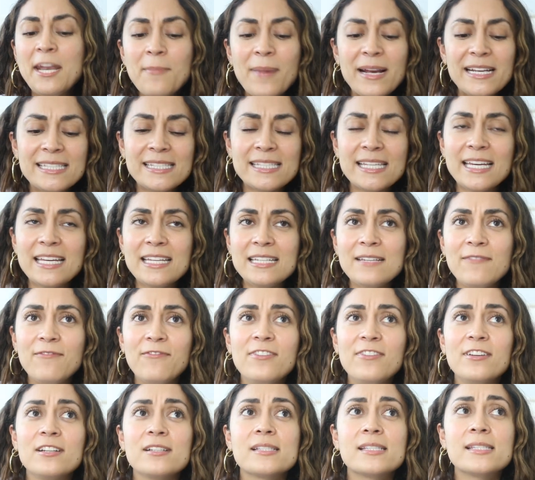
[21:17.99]
and my skin
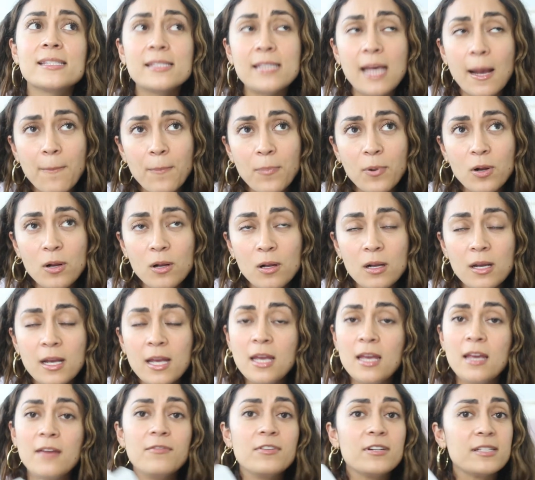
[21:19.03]
feels supple,
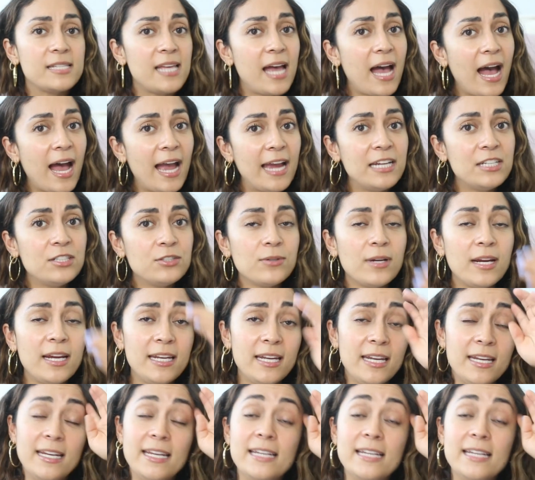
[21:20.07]
feels hydrated.